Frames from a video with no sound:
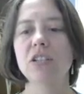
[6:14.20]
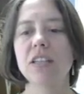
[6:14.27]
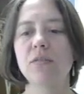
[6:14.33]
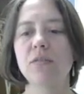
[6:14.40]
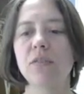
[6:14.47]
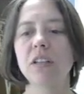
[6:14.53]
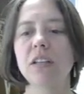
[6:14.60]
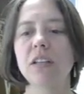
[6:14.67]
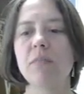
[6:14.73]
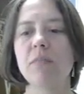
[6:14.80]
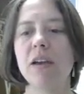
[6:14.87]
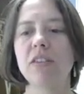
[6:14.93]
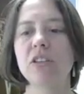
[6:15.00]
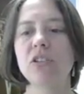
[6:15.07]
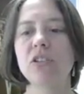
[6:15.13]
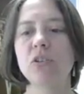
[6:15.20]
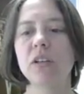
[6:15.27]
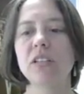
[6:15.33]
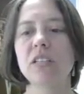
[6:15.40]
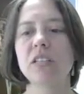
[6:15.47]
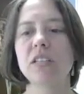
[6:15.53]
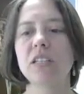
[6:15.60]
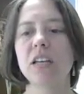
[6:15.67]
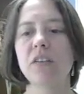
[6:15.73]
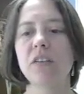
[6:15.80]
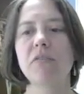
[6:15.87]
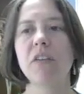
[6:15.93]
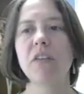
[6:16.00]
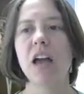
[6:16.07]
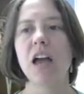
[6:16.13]
have really made the joint stiff
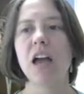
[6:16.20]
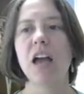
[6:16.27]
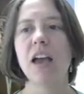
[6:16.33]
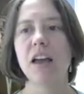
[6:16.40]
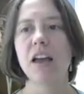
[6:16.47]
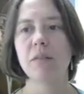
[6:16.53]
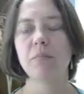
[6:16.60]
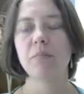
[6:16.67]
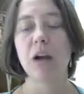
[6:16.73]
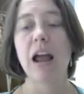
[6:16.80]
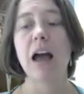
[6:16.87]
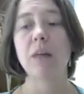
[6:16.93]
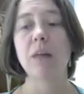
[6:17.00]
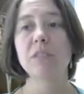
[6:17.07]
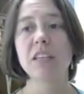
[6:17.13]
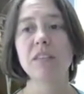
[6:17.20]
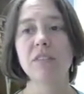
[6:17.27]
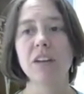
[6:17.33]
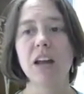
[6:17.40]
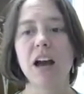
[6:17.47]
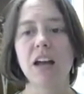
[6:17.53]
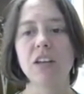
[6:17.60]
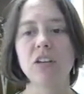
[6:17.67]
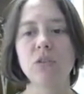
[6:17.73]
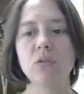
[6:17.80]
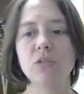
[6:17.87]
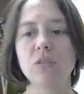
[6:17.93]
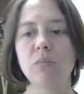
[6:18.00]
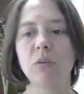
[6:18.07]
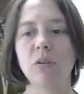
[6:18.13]
and perhaps even
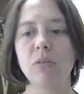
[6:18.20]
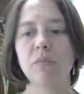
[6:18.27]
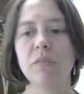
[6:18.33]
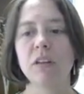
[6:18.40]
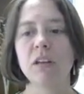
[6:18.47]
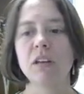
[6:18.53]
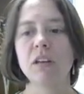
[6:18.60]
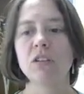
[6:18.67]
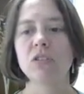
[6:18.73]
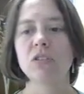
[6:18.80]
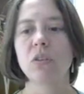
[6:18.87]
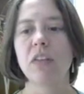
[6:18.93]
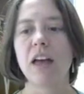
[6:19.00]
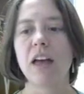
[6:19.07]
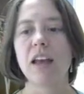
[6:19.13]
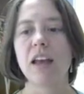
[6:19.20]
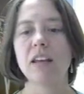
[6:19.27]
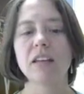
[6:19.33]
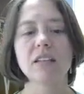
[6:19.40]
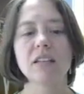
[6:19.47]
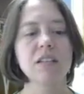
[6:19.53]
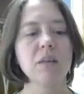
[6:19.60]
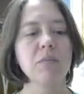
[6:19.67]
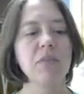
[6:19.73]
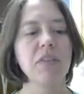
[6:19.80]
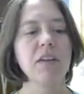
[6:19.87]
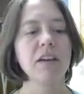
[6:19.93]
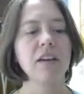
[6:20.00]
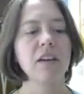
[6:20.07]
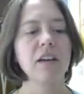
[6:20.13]
unusable. So that is
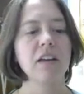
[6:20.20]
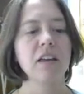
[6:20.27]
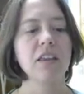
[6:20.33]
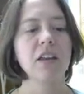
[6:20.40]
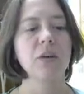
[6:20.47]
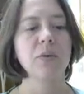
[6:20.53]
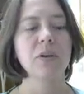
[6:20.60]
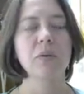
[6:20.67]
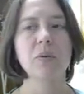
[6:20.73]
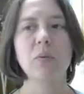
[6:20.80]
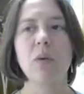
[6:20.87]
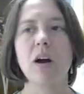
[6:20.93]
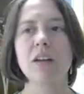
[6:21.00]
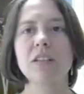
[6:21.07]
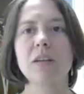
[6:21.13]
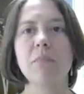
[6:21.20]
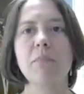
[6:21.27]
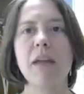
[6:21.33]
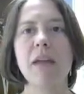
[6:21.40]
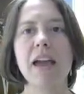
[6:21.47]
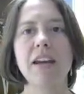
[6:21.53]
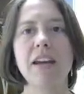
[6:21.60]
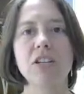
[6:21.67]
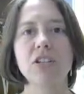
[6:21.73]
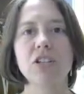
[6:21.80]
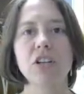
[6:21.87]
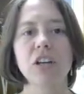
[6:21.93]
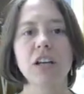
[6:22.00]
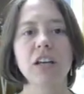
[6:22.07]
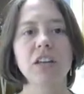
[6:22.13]
something that we would want to manage
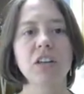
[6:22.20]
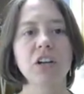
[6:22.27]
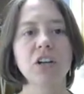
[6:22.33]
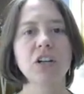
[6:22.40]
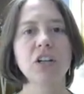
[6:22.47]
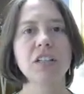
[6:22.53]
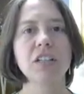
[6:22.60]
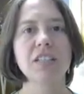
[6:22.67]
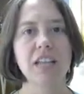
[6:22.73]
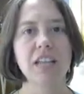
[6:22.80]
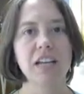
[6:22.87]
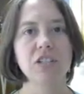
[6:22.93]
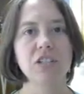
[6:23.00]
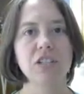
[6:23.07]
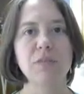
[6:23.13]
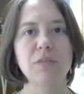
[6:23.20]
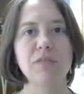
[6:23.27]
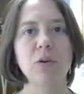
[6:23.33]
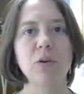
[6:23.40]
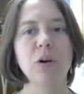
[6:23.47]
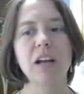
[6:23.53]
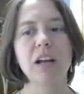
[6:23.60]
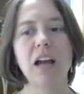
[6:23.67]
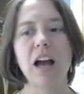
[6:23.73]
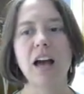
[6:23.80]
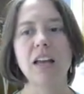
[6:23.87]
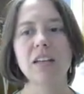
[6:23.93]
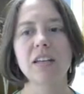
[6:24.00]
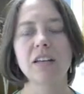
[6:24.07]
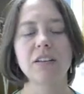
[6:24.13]
in the early stages before it
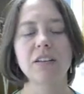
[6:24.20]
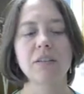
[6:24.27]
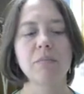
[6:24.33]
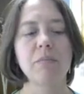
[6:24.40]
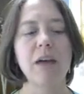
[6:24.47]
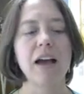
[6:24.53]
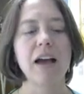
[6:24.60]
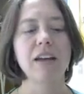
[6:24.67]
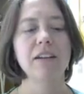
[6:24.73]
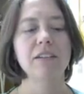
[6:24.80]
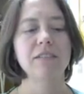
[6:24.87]
got bad.